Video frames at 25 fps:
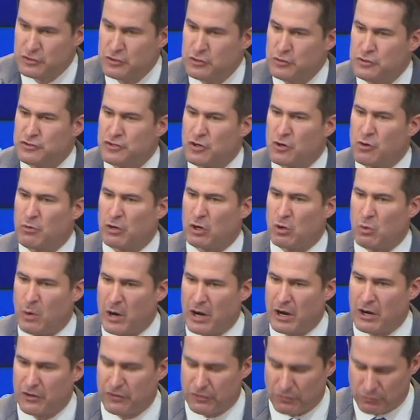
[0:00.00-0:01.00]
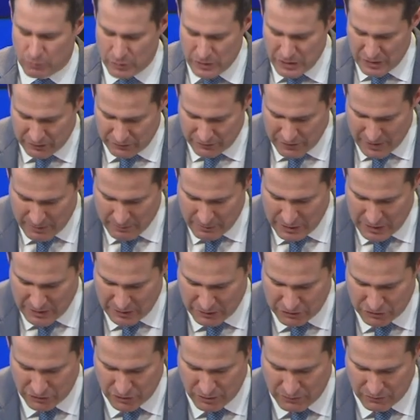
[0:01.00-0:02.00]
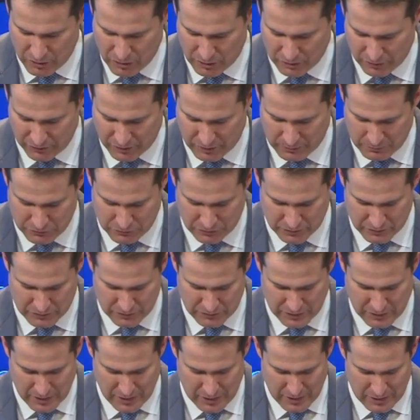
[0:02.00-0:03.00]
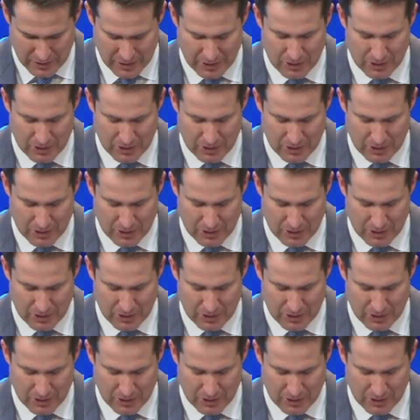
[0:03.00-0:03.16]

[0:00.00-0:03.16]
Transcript: To do so requires a re examination of our assumptions